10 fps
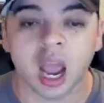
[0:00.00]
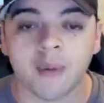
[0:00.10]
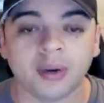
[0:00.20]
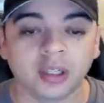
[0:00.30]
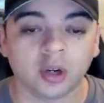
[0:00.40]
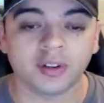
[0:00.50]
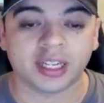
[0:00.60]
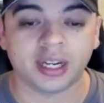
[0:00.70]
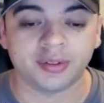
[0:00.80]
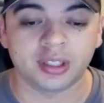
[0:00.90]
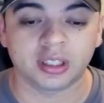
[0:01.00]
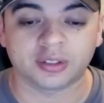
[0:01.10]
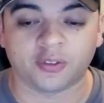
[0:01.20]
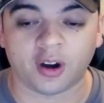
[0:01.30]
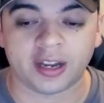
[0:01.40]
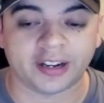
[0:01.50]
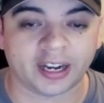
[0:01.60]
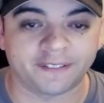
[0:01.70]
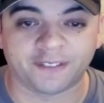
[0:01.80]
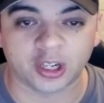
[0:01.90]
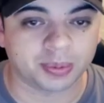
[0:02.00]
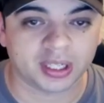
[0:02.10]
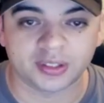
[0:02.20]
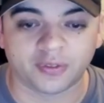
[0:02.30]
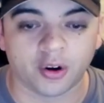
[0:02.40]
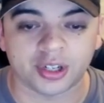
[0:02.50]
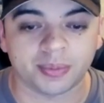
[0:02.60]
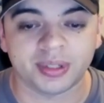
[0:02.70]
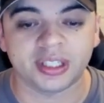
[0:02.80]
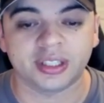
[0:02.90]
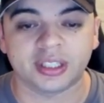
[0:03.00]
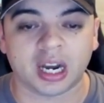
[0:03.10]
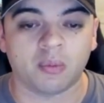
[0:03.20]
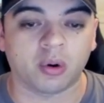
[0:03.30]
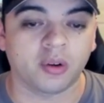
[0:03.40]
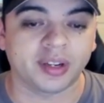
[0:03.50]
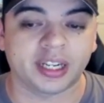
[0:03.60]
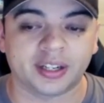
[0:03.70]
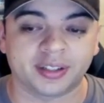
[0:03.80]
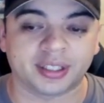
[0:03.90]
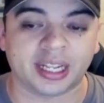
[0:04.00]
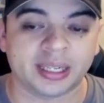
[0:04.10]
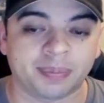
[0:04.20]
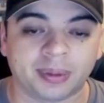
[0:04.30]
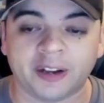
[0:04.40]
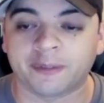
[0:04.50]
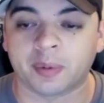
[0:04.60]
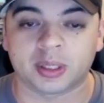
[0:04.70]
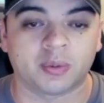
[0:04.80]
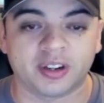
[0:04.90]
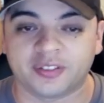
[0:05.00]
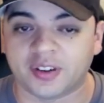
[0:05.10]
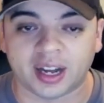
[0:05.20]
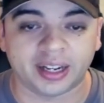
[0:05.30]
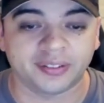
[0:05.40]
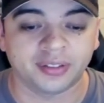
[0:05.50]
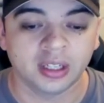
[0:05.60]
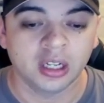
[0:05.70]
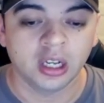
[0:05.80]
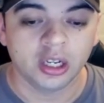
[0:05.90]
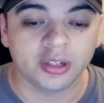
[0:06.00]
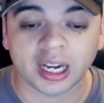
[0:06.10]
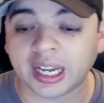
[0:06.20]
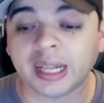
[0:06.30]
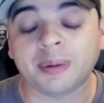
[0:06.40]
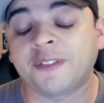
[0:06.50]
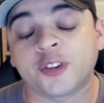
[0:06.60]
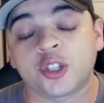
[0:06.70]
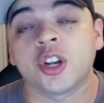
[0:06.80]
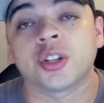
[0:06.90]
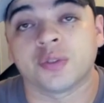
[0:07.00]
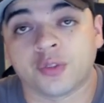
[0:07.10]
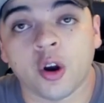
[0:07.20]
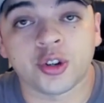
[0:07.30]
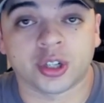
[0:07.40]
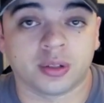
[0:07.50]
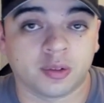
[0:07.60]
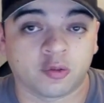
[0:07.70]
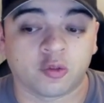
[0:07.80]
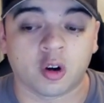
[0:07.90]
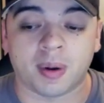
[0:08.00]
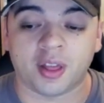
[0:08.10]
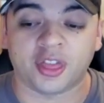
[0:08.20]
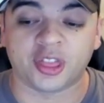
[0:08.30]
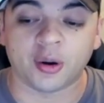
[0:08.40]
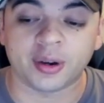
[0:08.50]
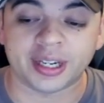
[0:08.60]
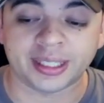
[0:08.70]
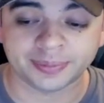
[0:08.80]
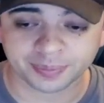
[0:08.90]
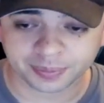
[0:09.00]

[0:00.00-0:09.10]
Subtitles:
And we look over here and we look for any kind of first place version. I mean, you got one over here, like you played for about 25. You got like the first edition version for about 30.